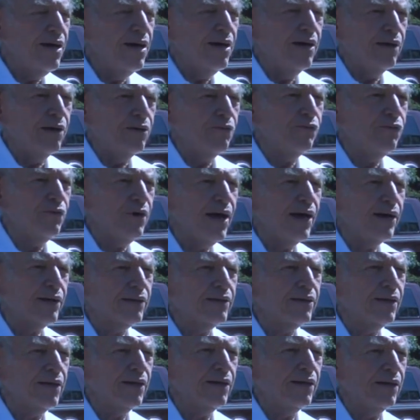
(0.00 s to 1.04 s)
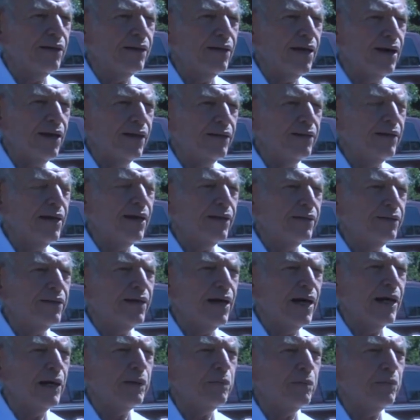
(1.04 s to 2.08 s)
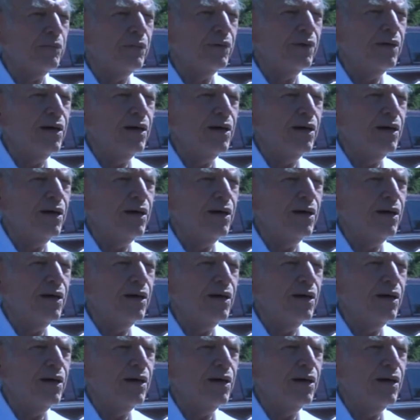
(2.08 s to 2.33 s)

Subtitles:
In fact, at that time,